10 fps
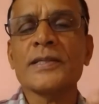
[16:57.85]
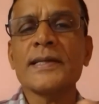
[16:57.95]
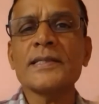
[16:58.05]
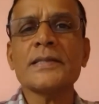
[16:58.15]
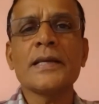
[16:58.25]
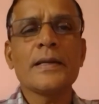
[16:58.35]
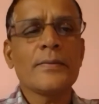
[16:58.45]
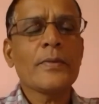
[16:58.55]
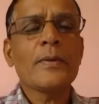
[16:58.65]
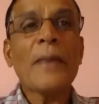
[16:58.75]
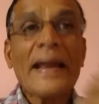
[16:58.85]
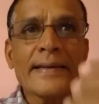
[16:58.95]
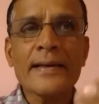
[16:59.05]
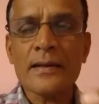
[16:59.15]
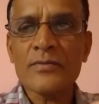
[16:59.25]
That is
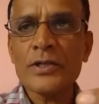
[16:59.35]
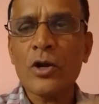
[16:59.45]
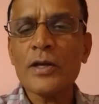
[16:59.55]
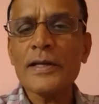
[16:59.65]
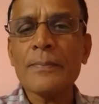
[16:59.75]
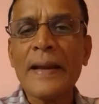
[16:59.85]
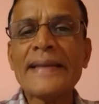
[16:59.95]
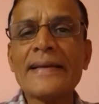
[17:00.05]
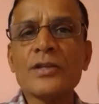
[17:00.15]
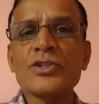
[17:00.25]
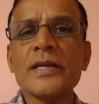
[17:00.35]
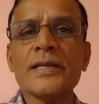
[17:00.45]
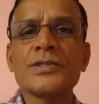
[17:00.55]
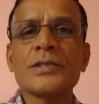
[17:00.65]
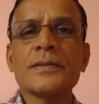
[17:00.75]
panicle. We call it panicle
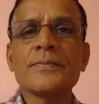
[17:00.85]
stage.